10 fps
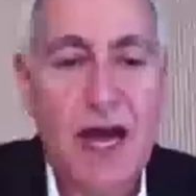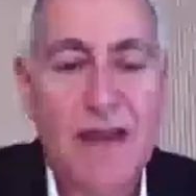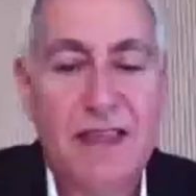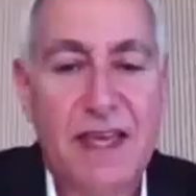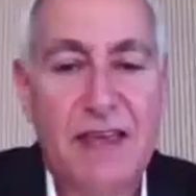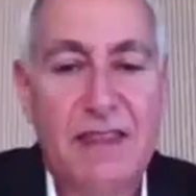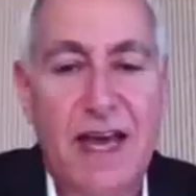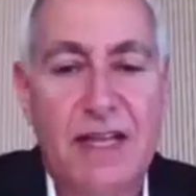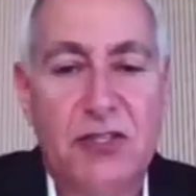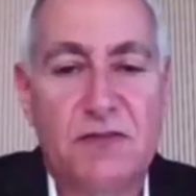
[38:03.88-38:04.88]
I think
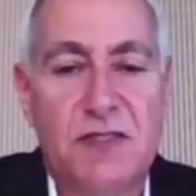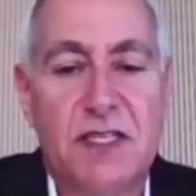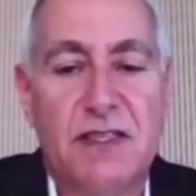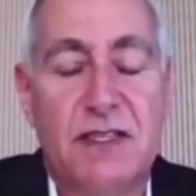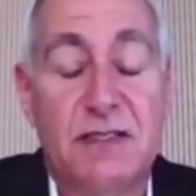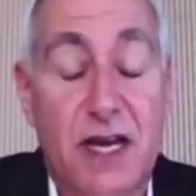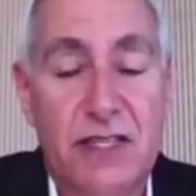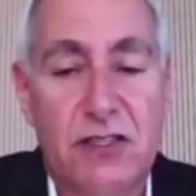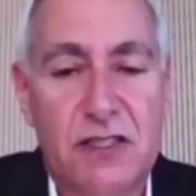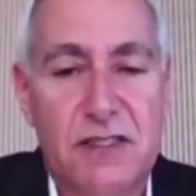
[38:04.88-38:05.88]
that you've seen that
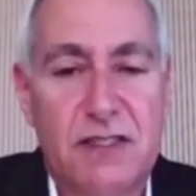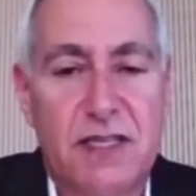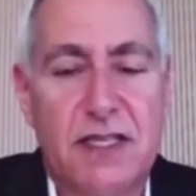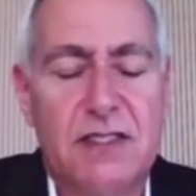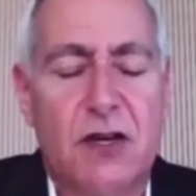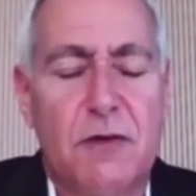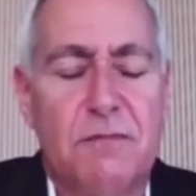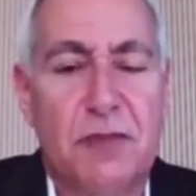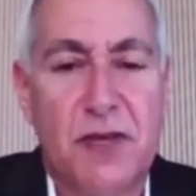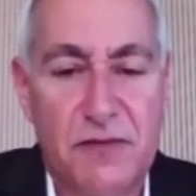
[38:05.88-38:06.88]
diagnostic tests are
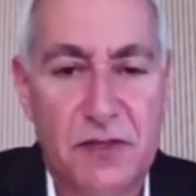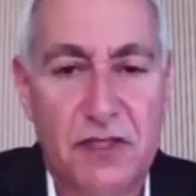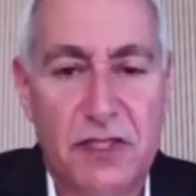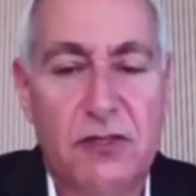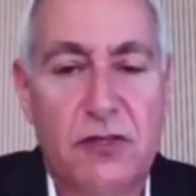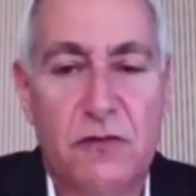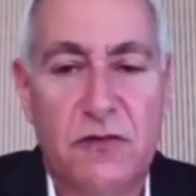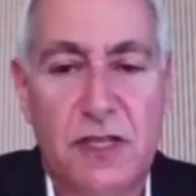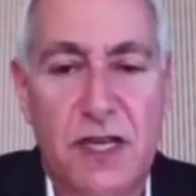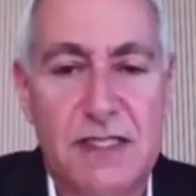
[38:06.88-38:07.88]
pivotal in
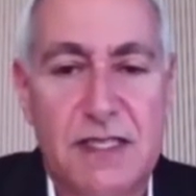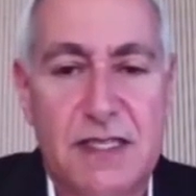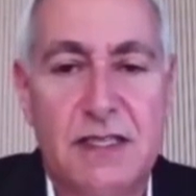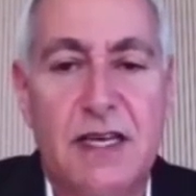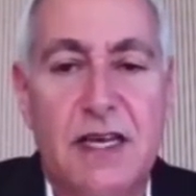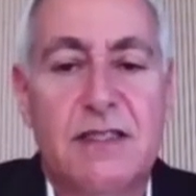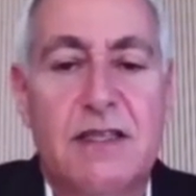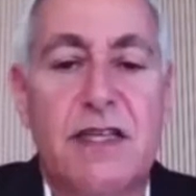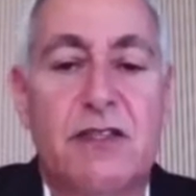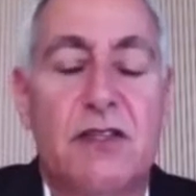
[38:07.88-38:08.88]
COVID-19.
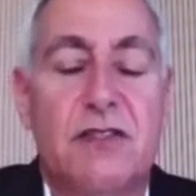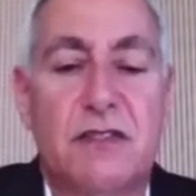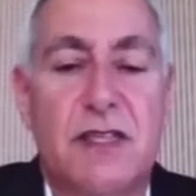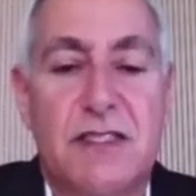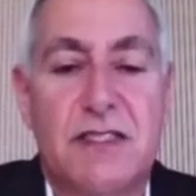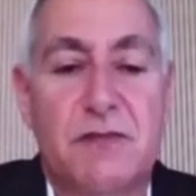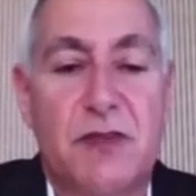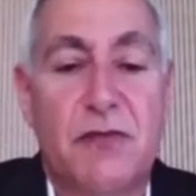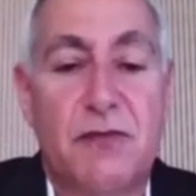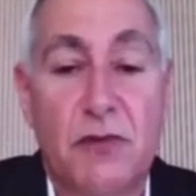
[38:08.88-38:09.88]
Diagnostic tests have
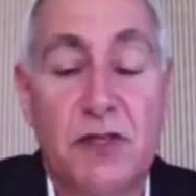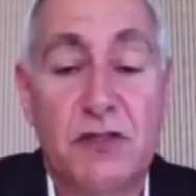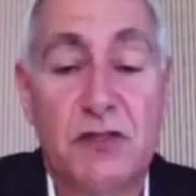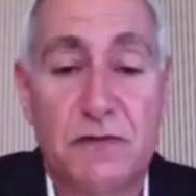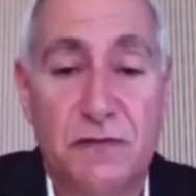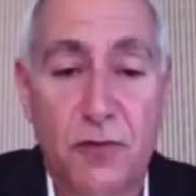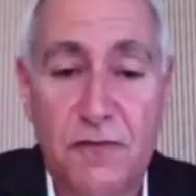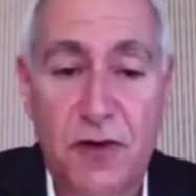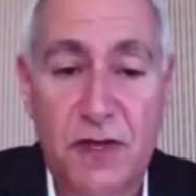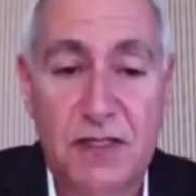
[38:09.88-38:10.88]
been thrown into the
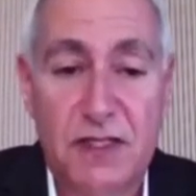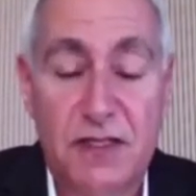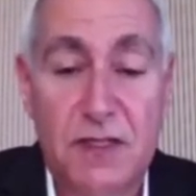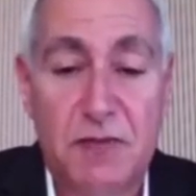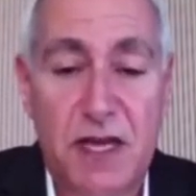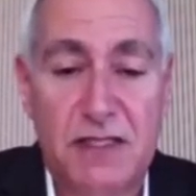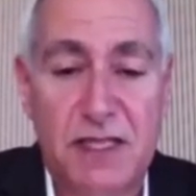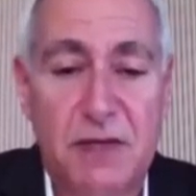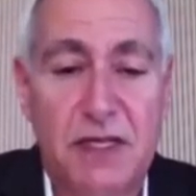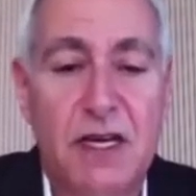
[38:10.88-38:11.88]
forefront in this
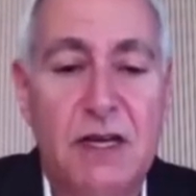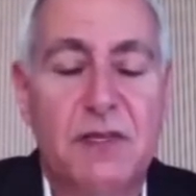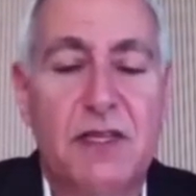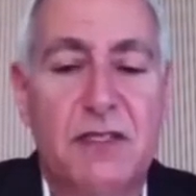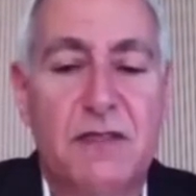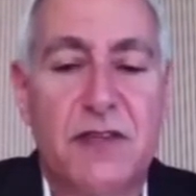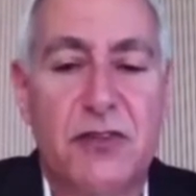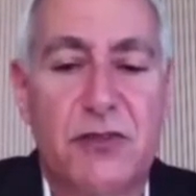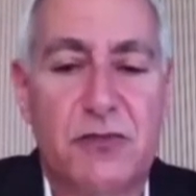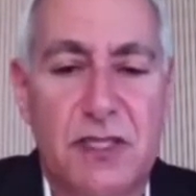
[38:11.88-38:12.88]
pandemic because of their
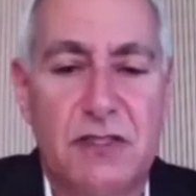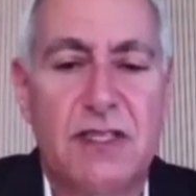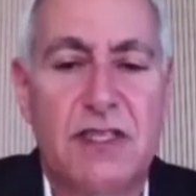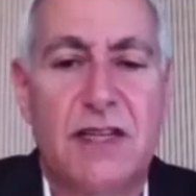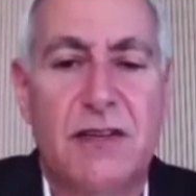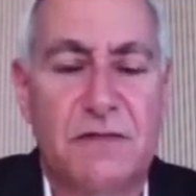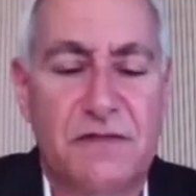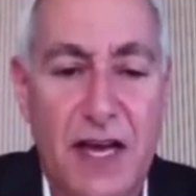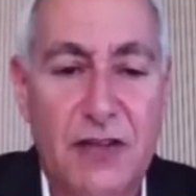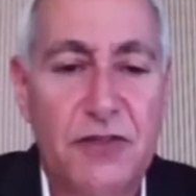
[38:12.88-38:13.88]
utility and their
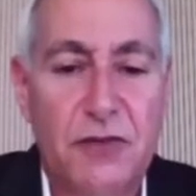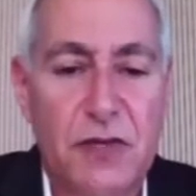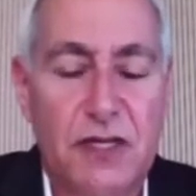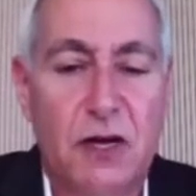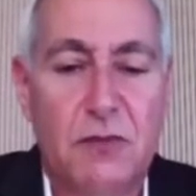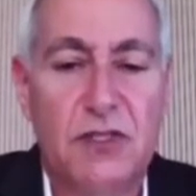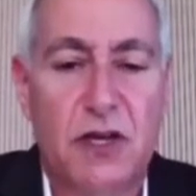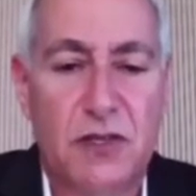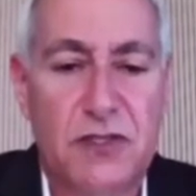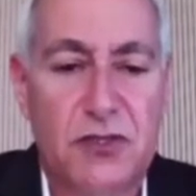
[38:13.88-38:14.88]
value in almost
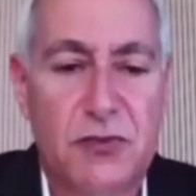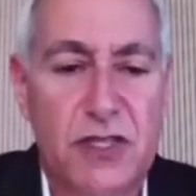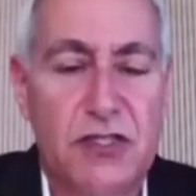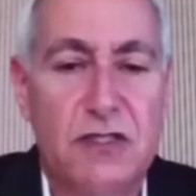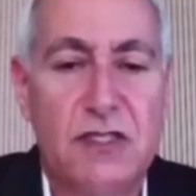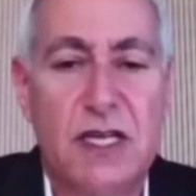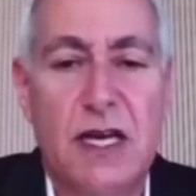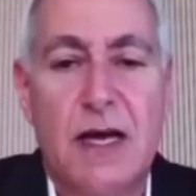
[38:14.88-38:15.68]
all situations.